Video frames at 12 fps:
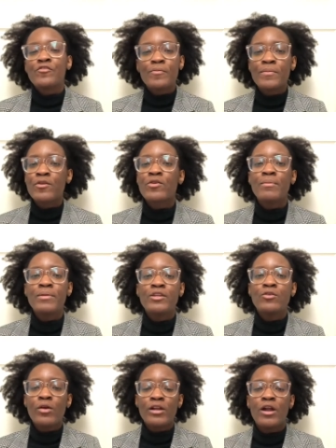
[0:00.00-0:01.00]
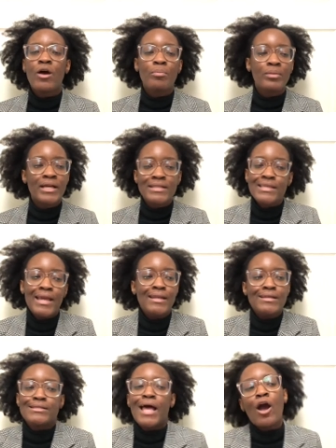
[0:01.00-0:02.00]
from the Caribbean, you already know
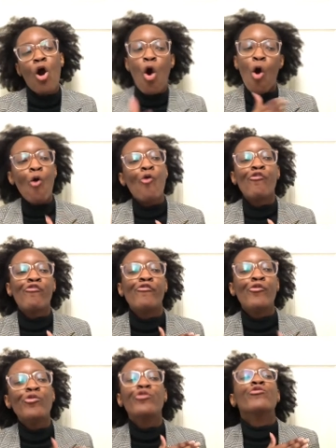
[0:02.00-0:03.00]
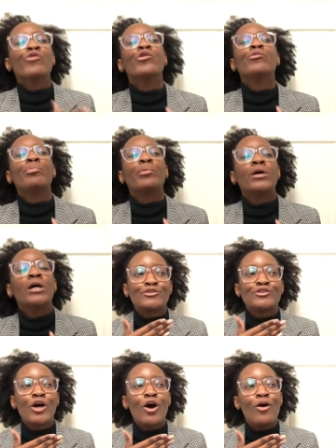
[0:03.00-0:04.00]
plantain is like a whole food group.
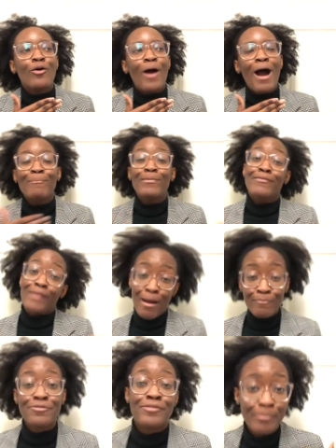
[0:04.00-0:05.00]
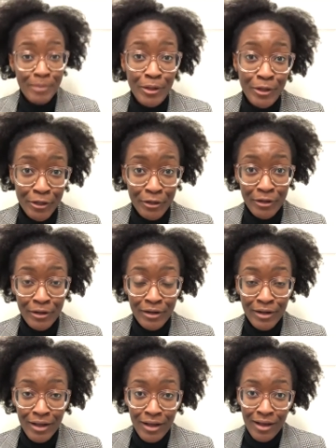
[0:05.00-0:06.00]
So I'm familiar.
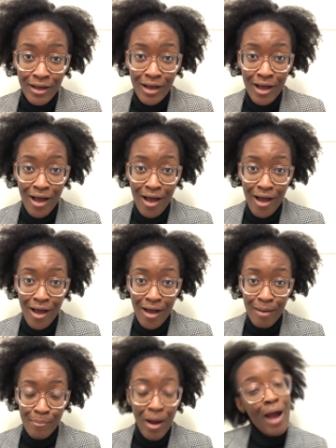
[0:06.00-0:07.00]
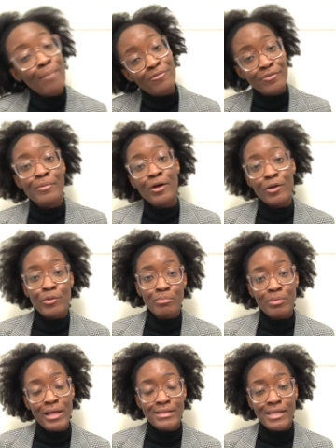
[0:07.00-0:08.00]
I'm familiar
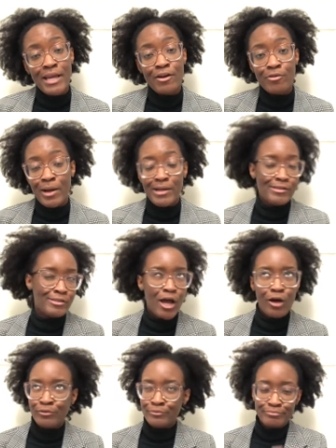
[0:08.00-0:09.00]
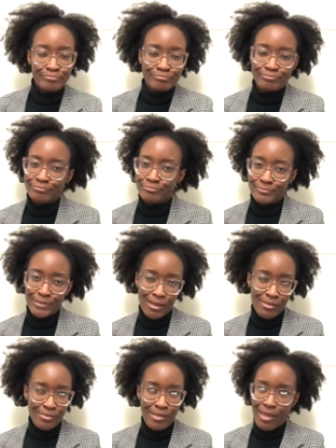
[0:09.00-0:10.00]
with plantain already. So
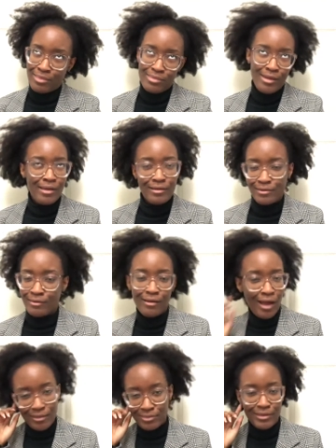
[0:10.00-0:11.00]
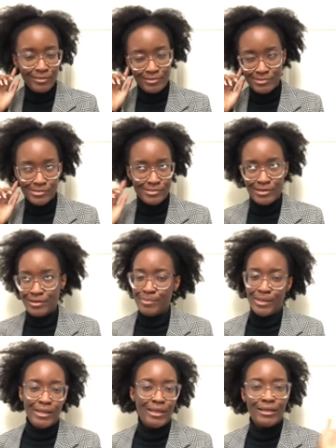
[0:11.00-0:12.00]
I think this is gonna
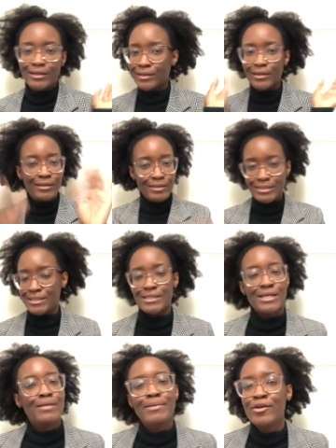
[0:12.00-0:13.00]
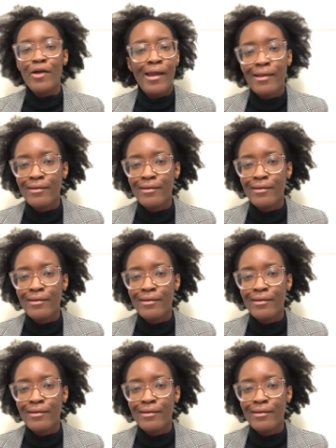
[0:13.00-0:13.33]
be great.